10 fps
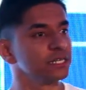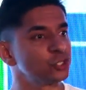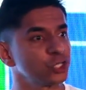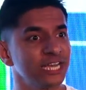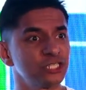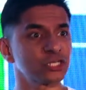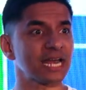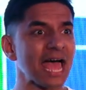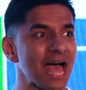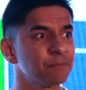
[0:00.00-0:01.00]
change that
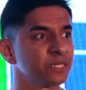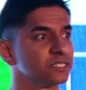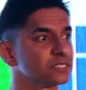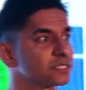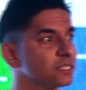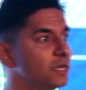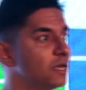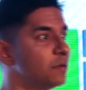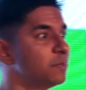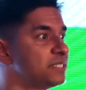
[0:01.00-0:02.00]
happens.
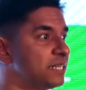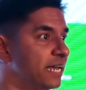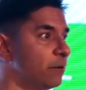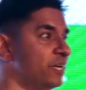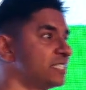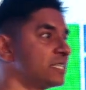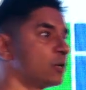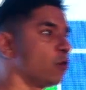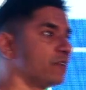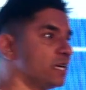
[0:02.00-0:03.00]
But today we sit
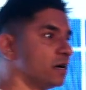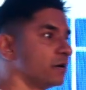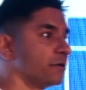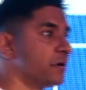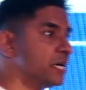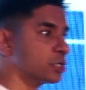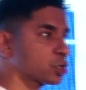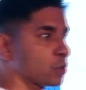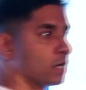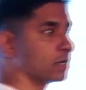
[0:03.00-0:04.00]
over here
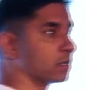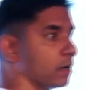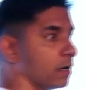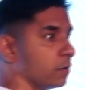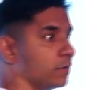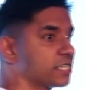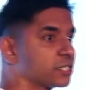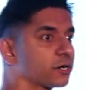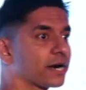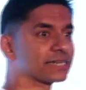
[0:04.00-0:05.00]
reassured with the
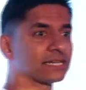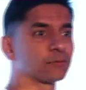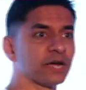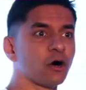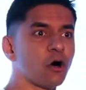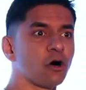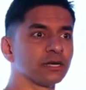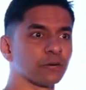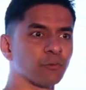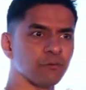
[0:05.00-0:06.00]
track that we're on,
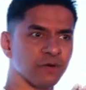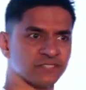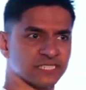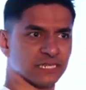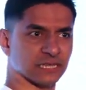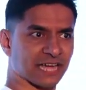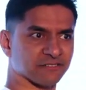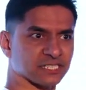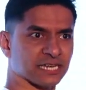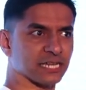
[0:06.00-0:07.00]
that when we've seen
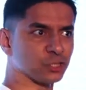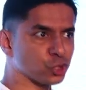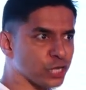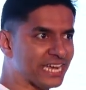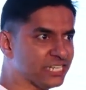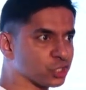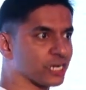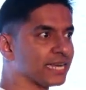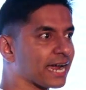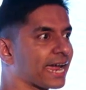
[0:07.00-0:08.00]
lifestyle
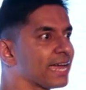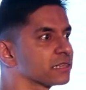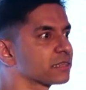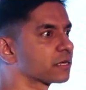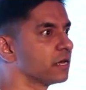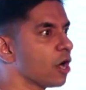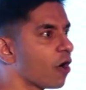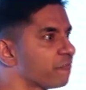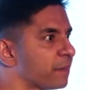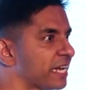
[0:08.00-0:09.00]
changing the health
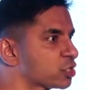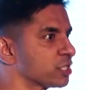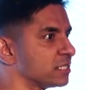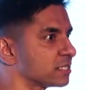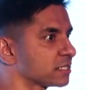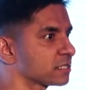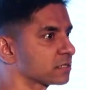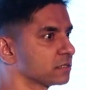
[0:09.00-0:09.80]
of patients,